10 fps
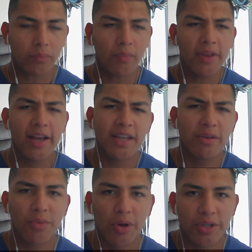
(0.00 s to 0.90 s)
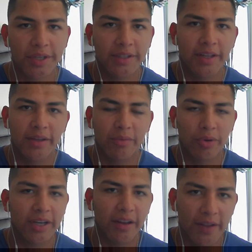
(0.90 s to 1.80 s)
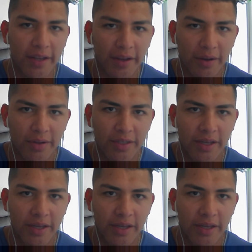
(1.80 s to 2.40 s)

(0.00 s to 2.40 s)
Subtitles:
as I was watching like workout videos,